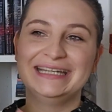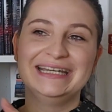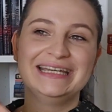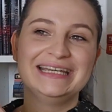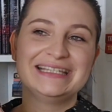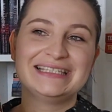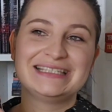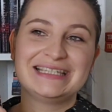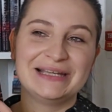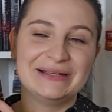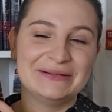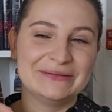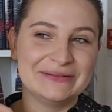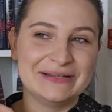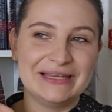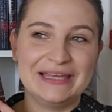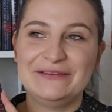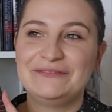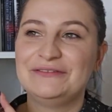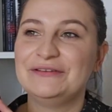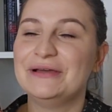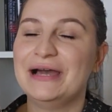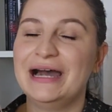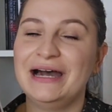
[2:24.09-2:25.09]
So
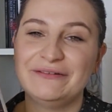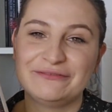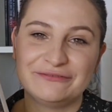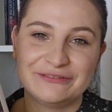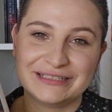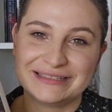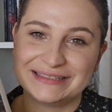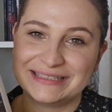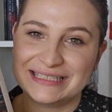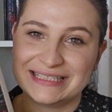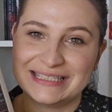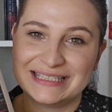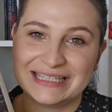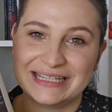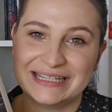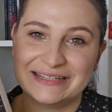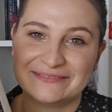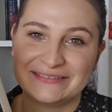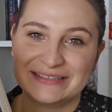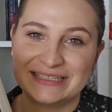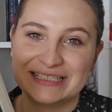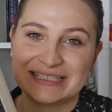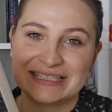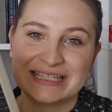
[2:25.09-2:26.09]
if you have read this
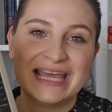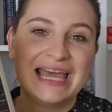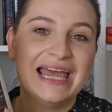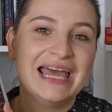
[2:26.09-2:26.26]
series